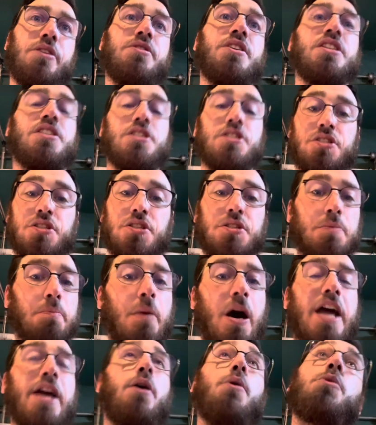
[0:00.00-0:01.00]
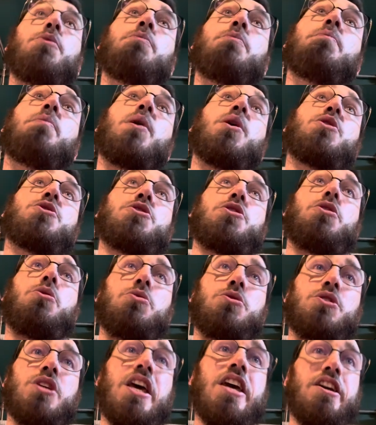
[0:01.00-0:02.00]
This is my own personal
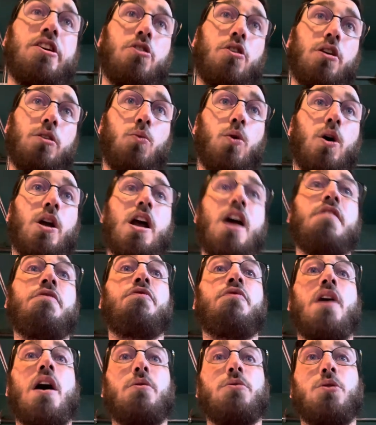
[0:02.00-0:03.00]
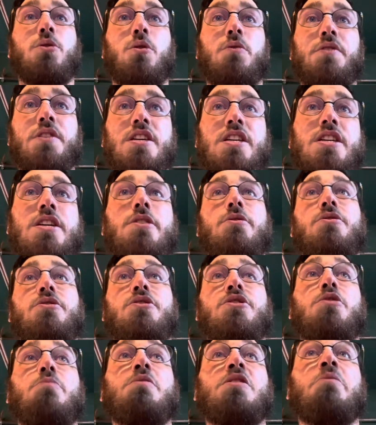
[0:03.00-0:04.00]
take on what I've found over the years
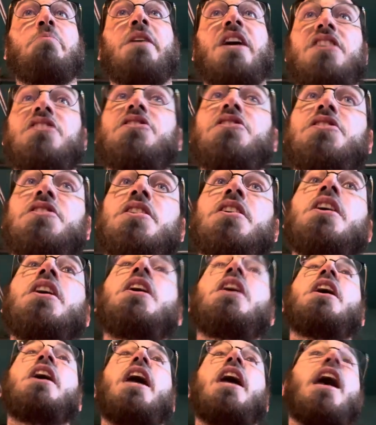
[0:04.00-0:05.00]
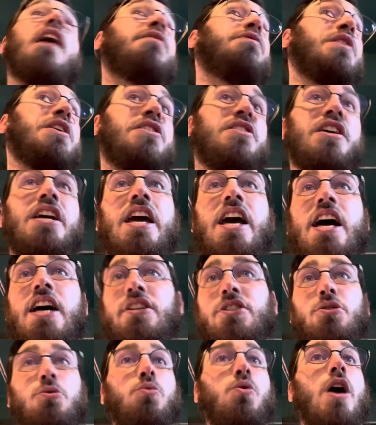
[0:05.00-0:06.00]
to be the best. Everything
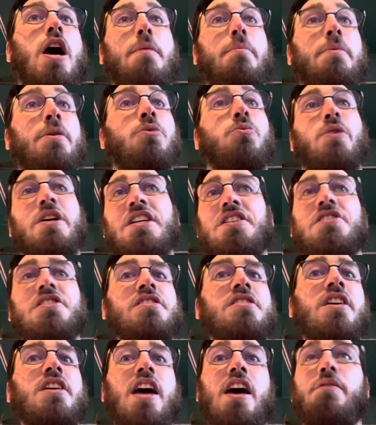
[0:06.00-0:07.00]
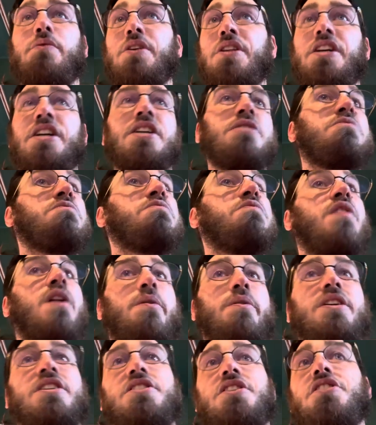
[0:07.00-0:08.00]
has a rhyme and reason. Everything is
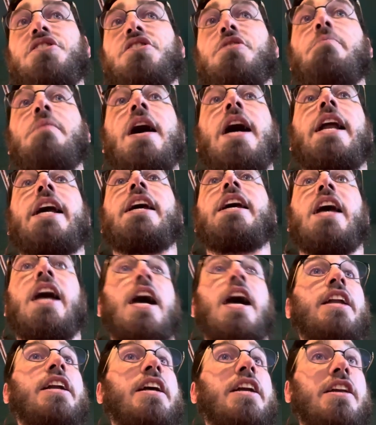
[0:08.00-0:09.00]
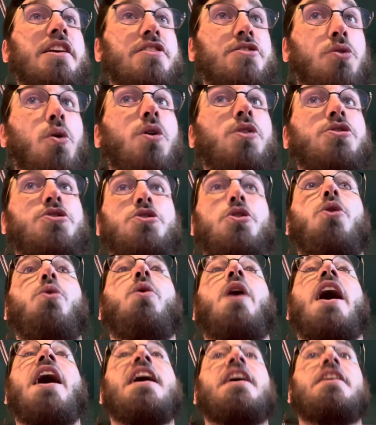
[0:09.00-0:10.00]
very systematic, and it is also
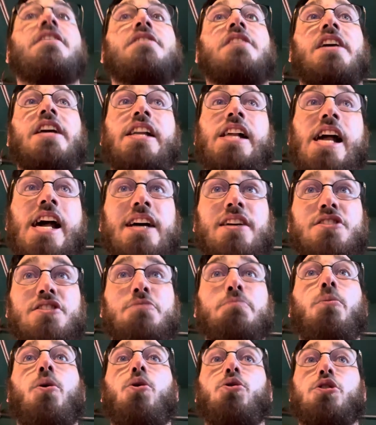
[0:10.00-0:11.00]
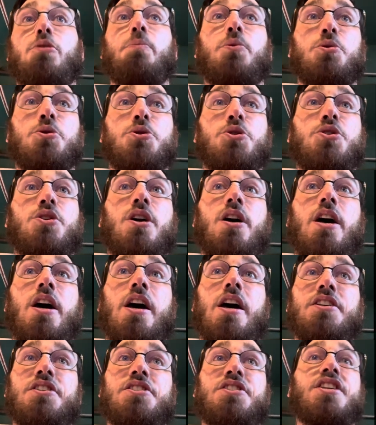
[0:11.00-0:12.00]
has multiple
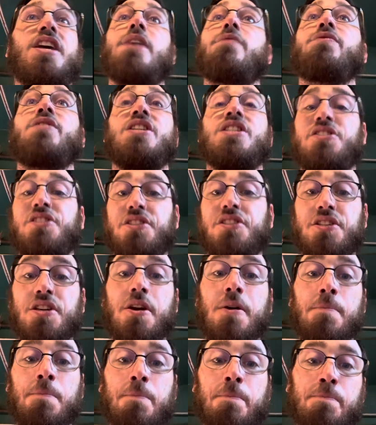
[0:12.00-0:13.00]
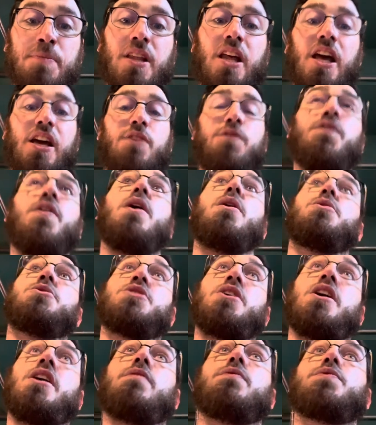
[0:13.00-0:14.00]
safeties, like fail
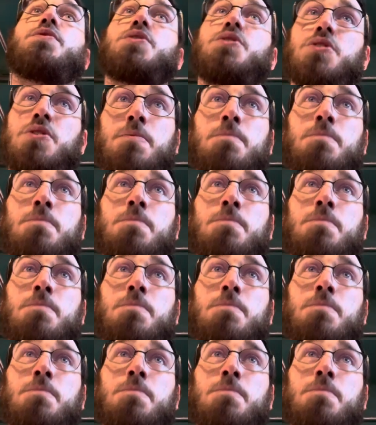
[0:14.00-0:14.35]
safes